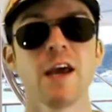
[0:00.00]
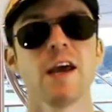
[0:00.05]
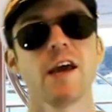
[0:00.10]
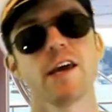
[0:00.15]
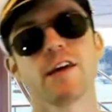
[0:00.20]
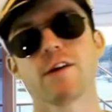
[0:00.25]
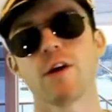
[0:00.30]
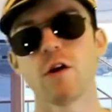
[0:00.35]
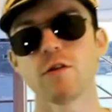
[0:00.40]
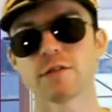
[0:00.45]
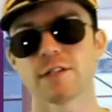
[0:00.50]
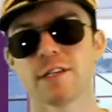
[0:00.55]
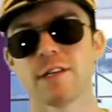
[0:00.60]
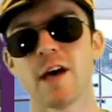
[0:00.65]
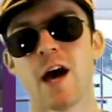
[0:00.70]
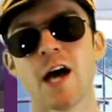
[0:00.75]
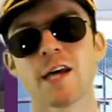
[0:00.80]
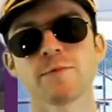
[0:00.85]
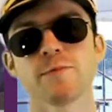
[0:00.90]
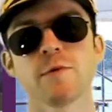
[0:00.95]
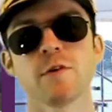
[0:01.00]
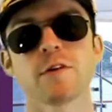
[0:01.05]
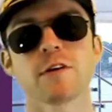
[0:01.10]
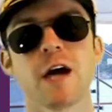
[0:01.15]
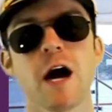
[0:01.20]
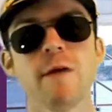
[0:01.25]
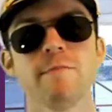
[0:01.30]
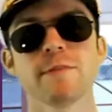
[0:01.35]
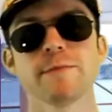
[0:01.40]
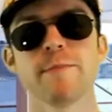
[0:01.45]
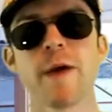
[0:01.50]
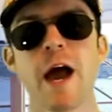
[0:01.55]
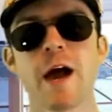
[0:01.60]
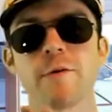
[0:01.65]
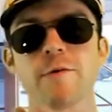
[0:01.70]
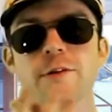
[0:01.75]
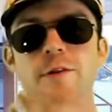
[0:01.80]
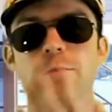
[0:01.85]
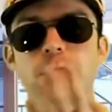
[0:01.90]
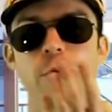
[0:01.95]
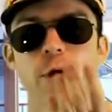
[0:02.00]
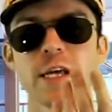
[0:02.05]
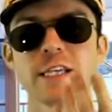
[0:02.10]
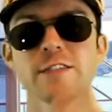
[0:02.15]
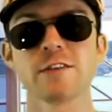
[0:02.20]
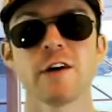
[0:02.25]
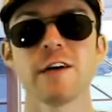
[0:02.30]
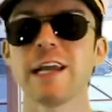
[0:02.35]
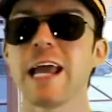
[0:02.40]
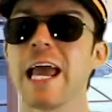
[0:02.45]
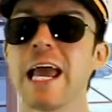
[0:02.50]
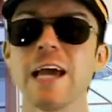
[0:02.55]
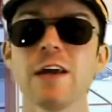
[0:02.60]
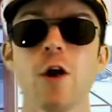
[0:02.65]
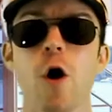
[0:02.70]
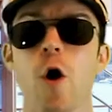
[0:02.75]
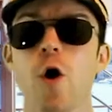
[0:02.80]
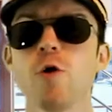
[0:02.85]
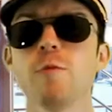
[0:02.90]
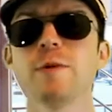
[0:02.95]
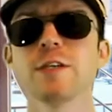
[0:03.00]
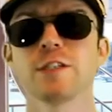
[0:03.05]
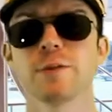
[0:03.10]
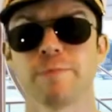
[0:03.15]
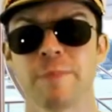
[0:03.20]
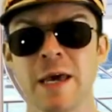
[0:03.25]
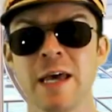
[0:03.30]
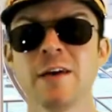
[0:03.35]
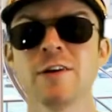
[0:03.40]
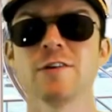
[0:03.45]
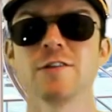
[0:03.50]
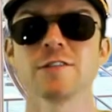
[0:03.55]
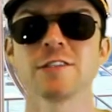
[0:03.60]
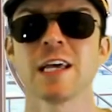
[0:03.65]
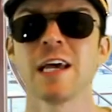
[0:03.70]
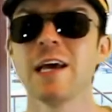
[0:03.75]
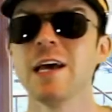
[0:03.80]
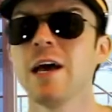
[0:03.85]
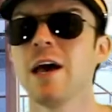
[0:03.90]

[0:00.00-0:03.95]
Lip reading: He goes to the hospital, comes back with a brace on and a whole bunch of pills.